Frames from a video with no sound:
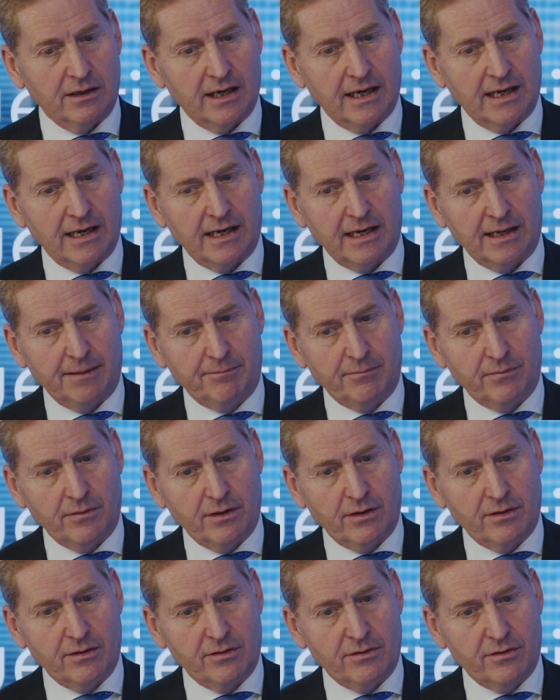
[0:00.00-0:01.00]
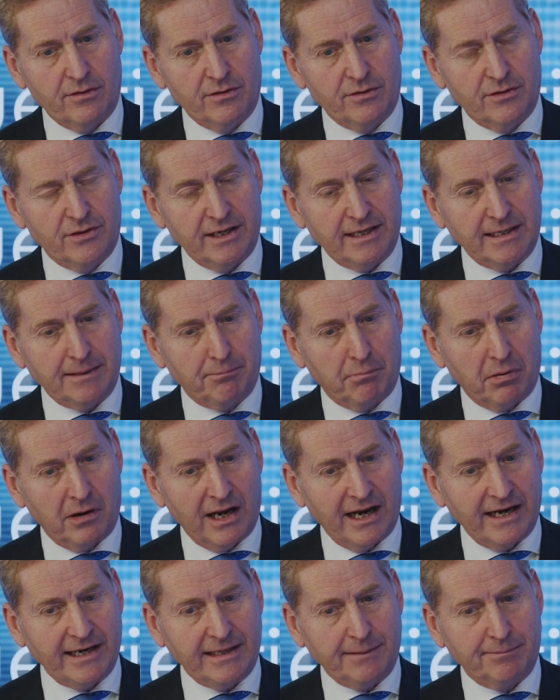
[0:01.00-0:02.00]
the
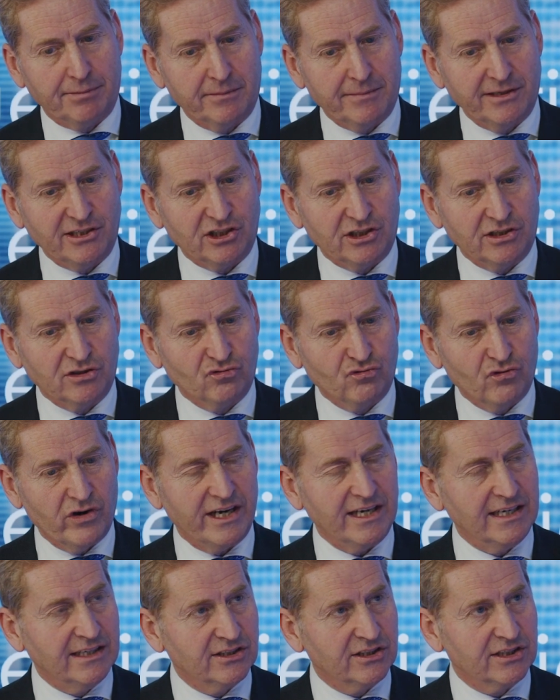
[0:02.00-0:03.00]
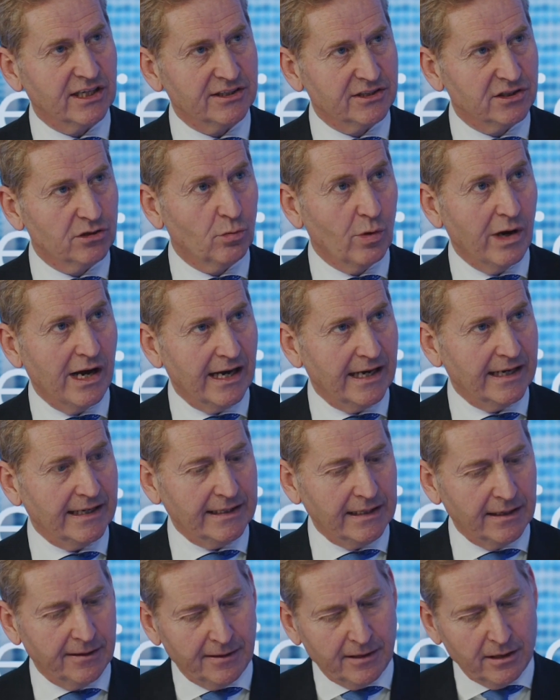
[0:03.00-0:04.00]
planning permission is written in such a
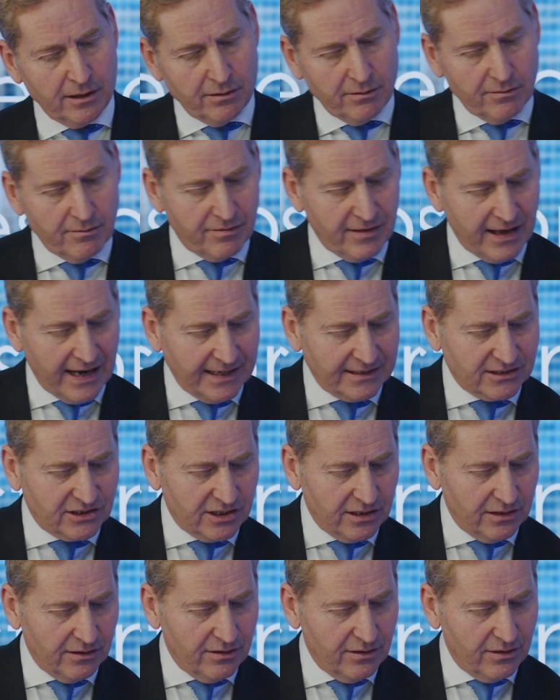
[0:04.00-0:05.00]
way that